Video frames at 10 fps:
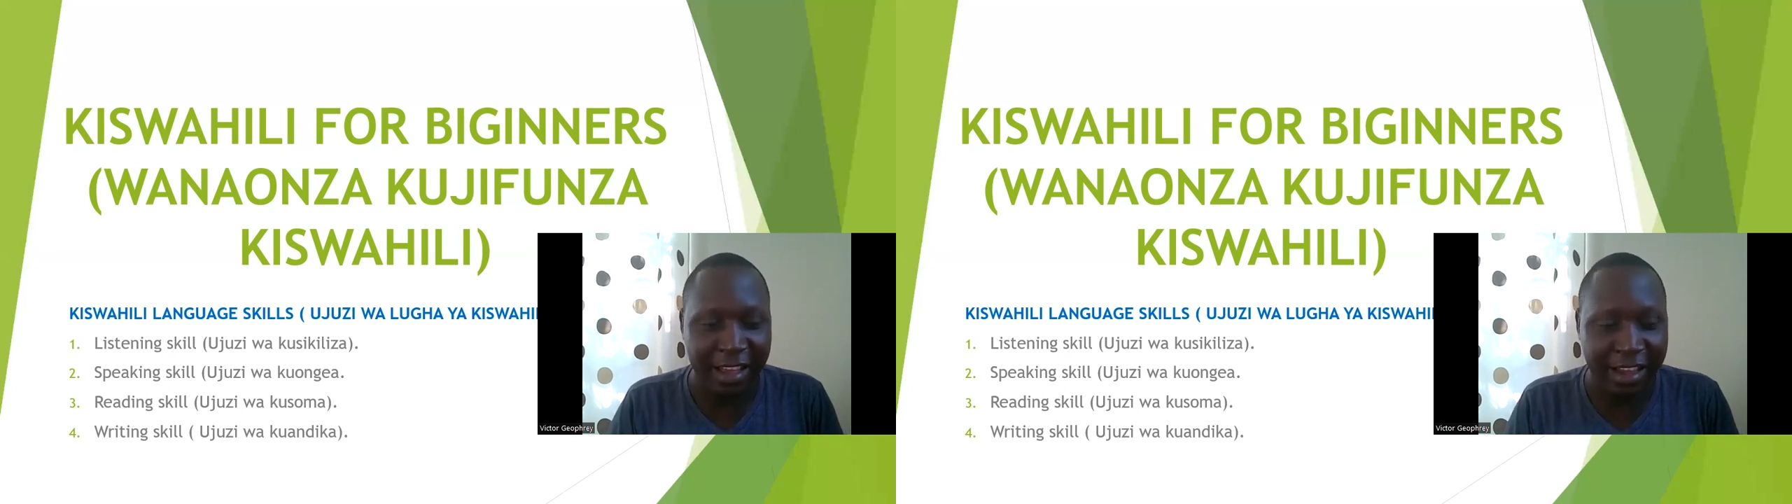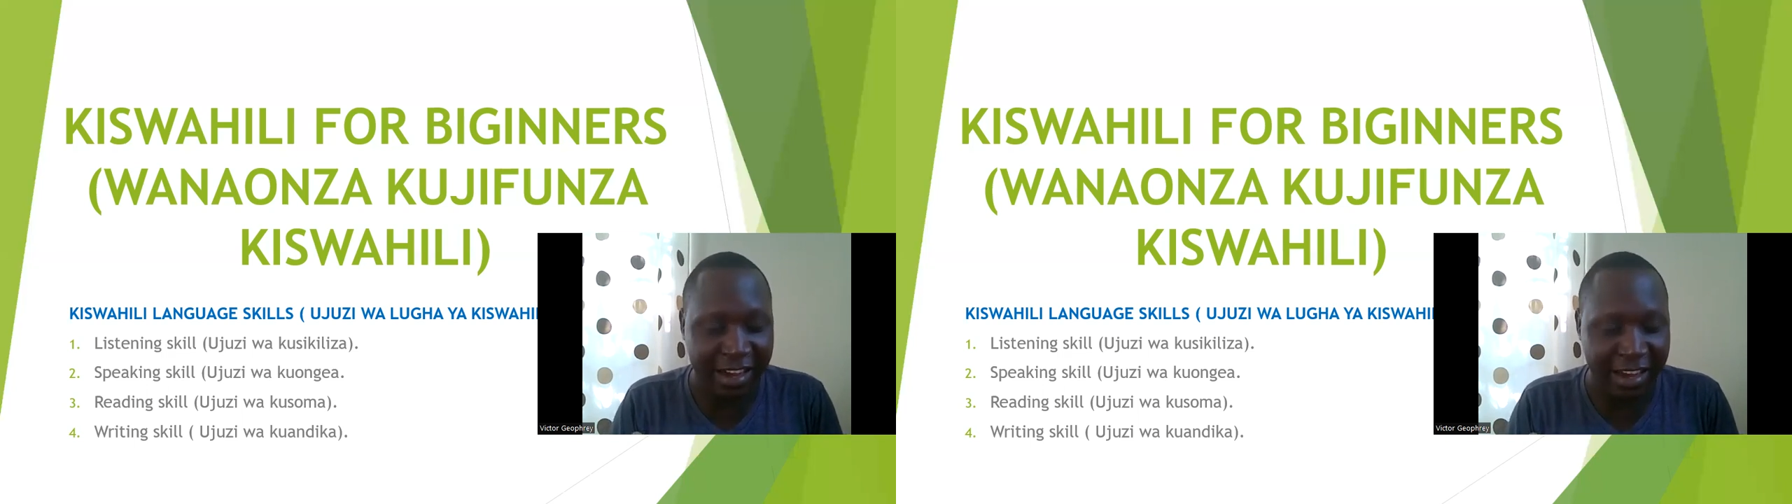
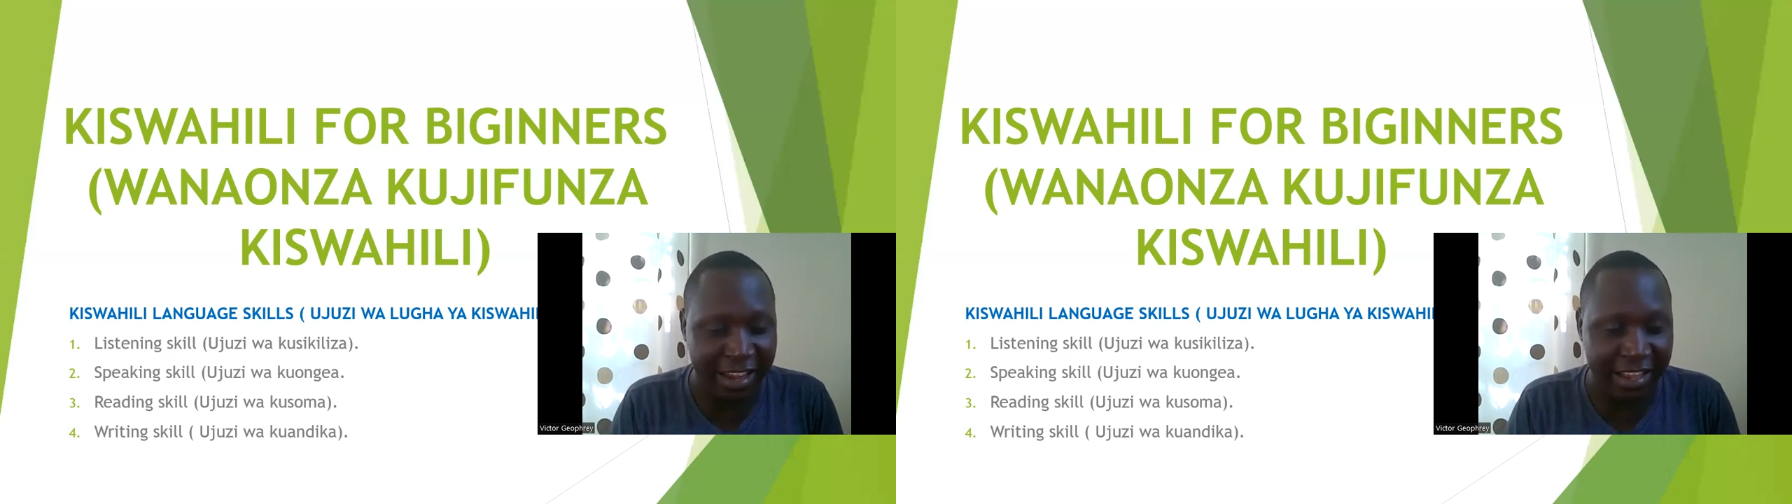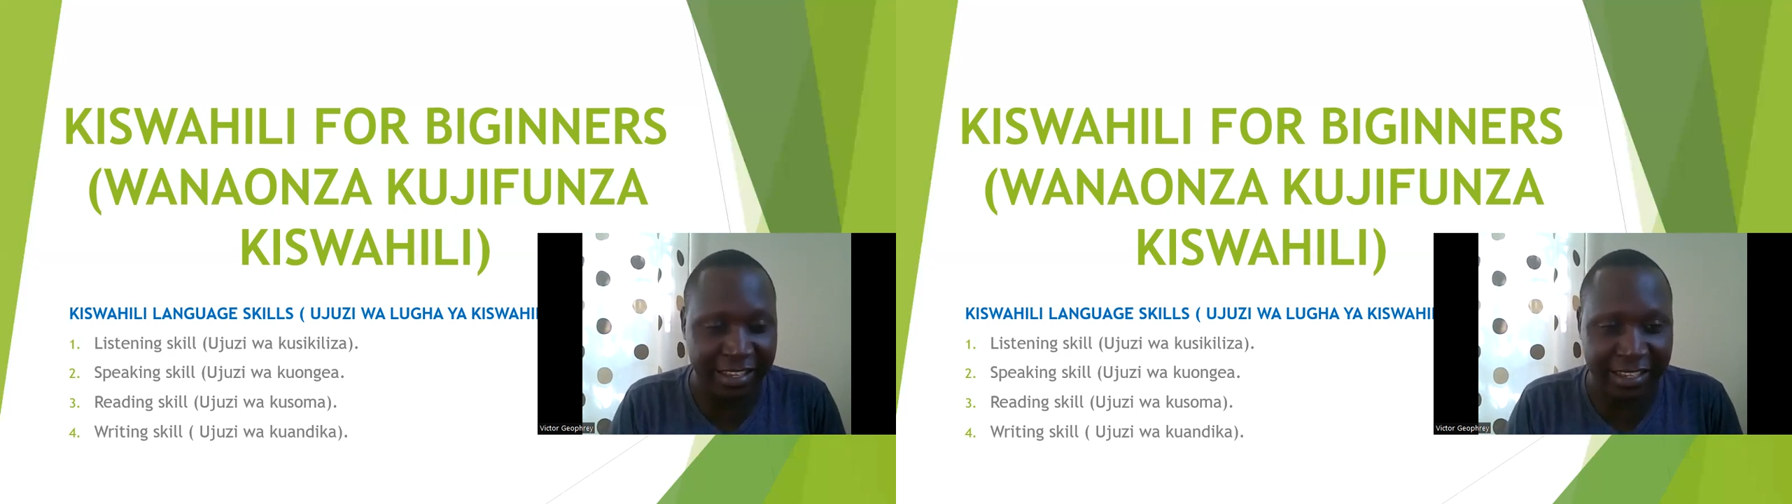
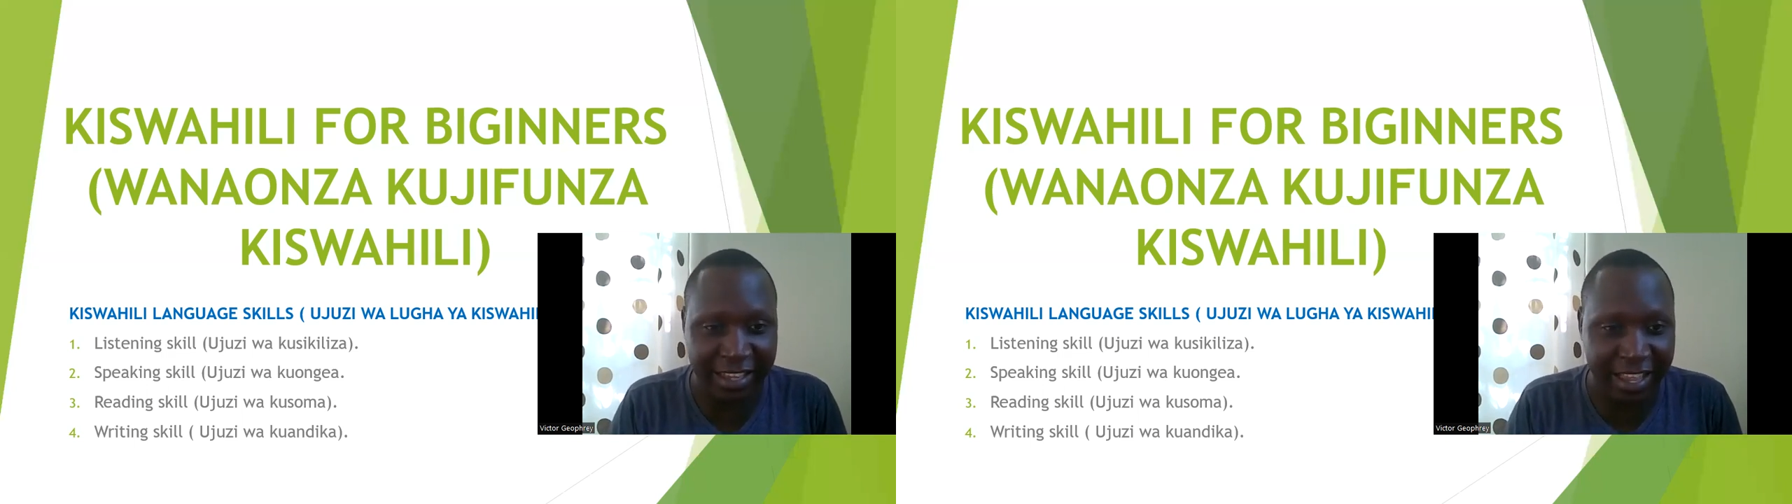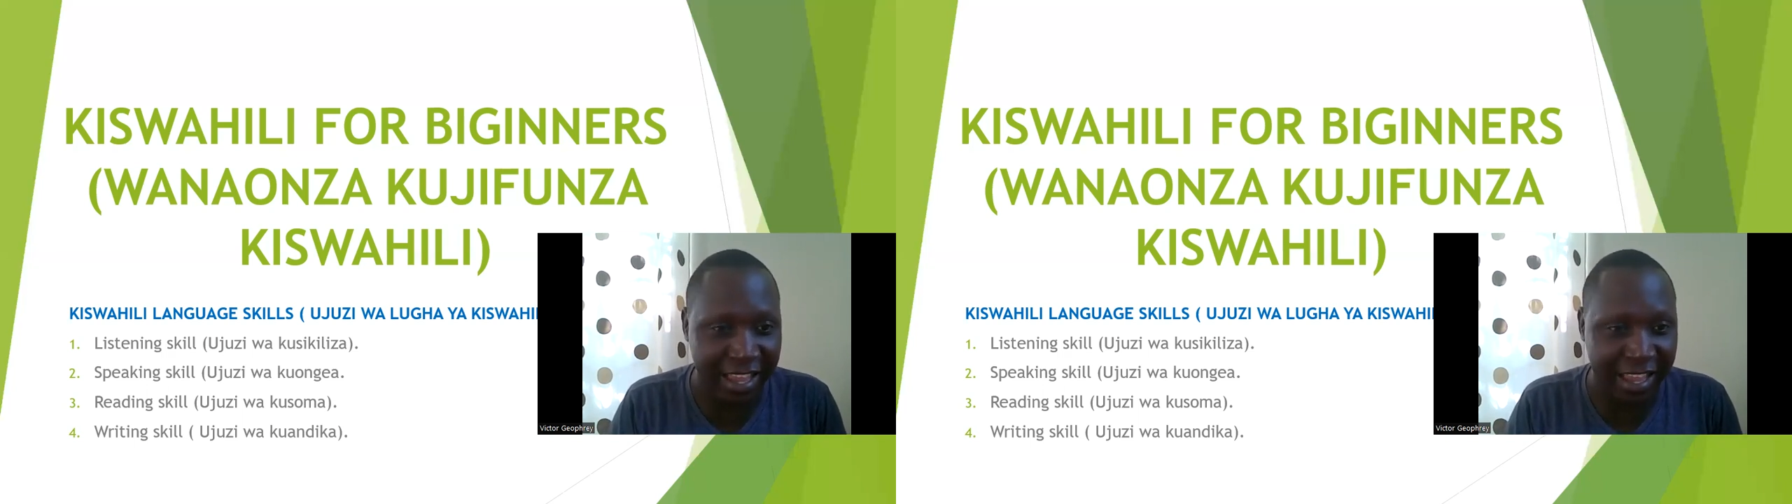Reading
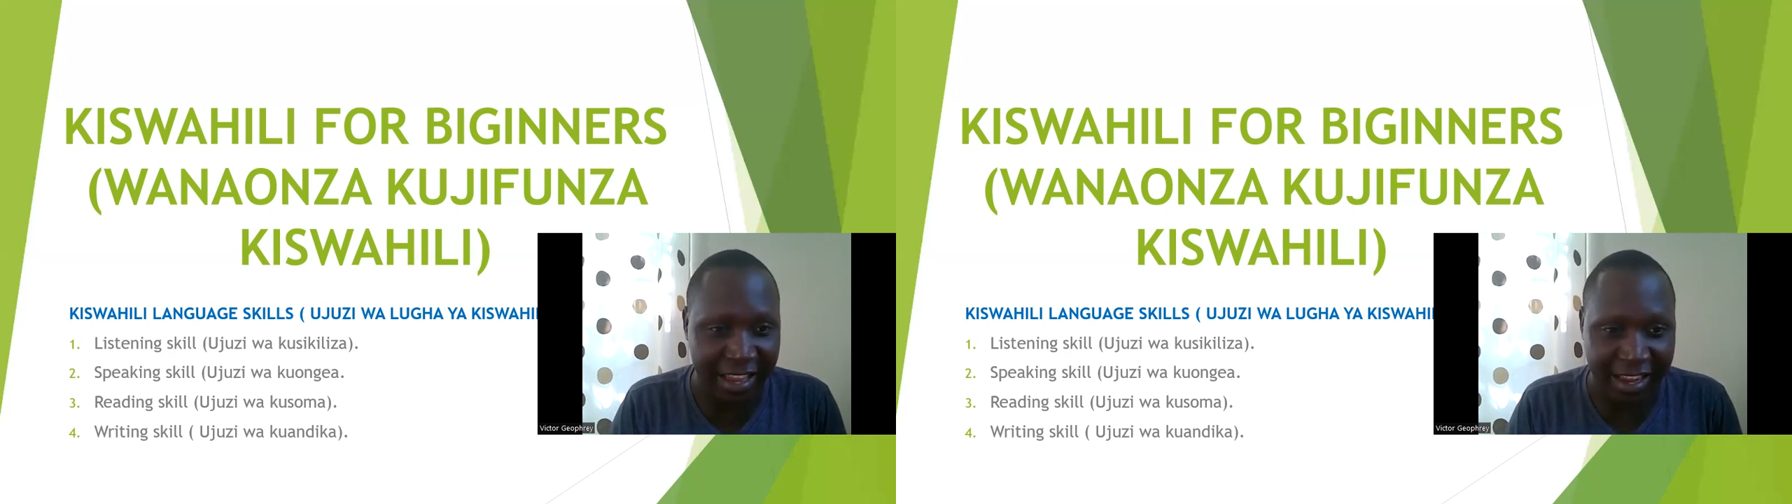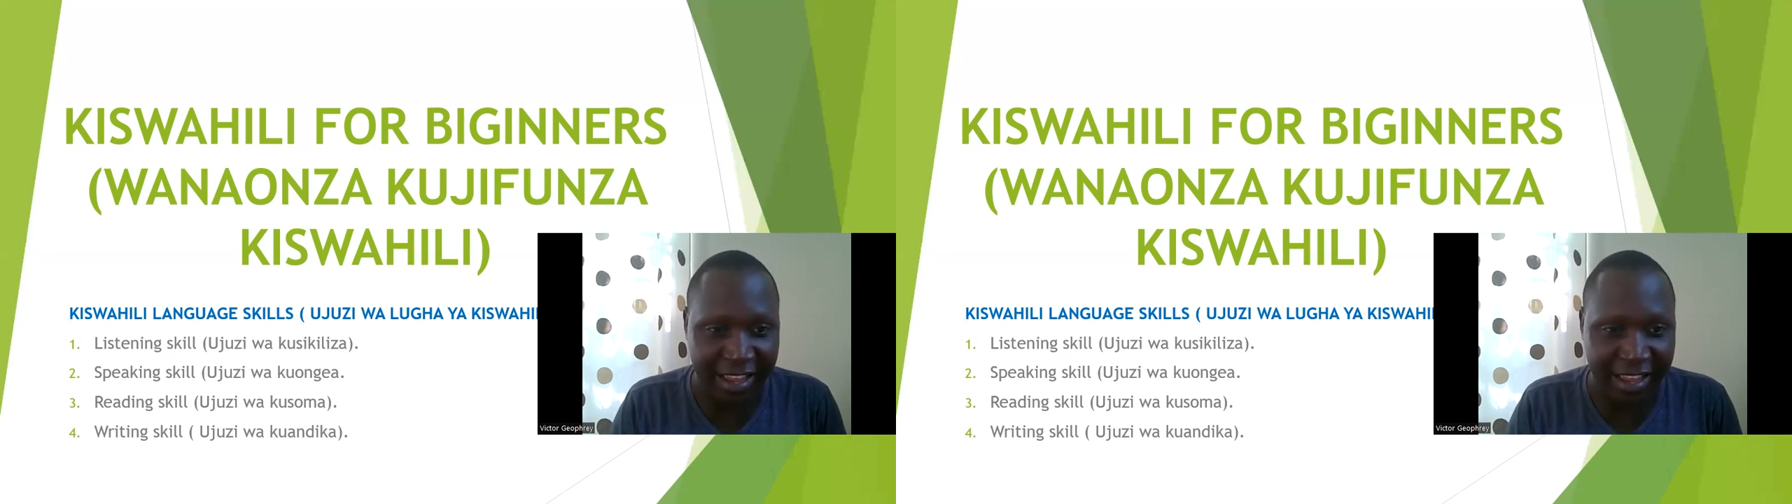skill.